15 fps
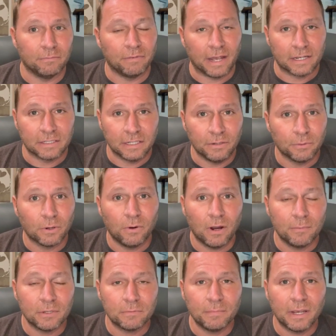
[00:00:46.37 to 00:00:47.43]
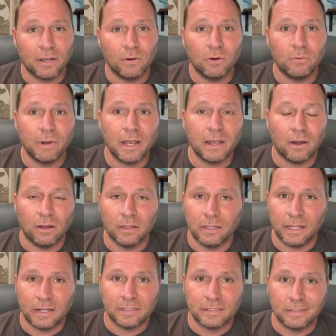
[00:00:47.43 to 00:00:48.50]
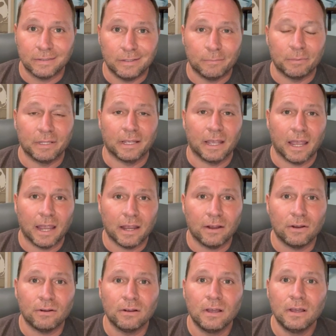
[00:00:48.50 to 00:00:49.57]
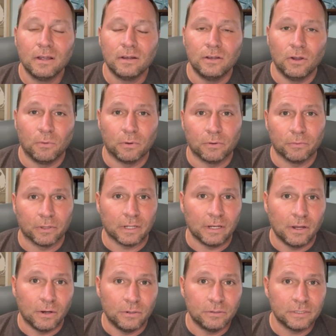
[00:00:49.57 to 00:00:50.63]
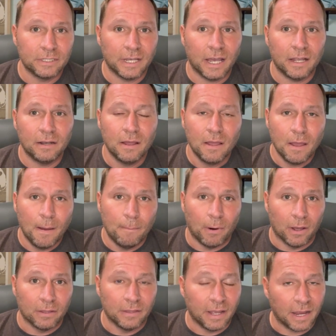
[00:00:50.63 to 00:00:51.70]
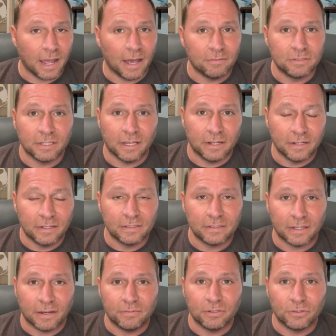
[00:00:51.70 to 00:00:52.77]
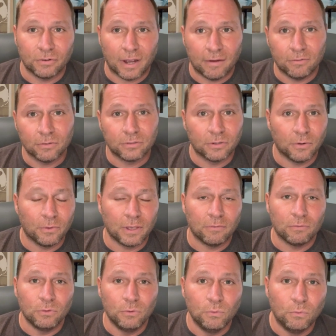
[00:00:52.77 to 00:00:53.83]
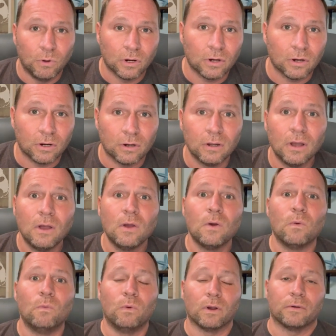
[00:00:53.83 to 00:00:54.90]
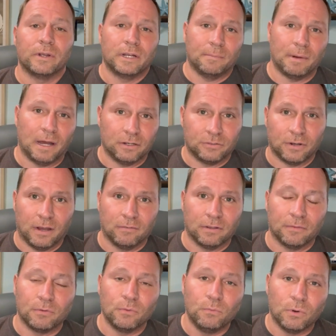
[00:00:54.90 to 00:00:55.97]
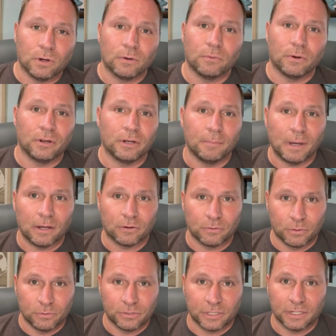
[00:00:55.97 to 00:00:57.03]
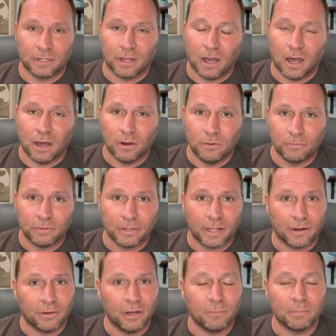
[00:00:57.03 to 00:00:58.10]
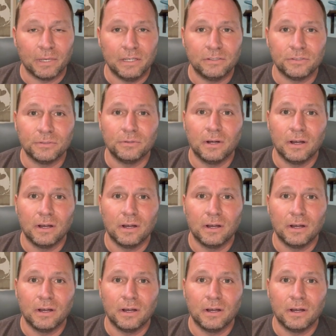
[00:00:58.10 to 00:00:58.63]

vaccine requirements may go away? All of that is still up in the air. No one really knows yet, but they have said it is safe to travel. So if you were worried about traveling, if you were worried about cruising, hopefully that'll help ease you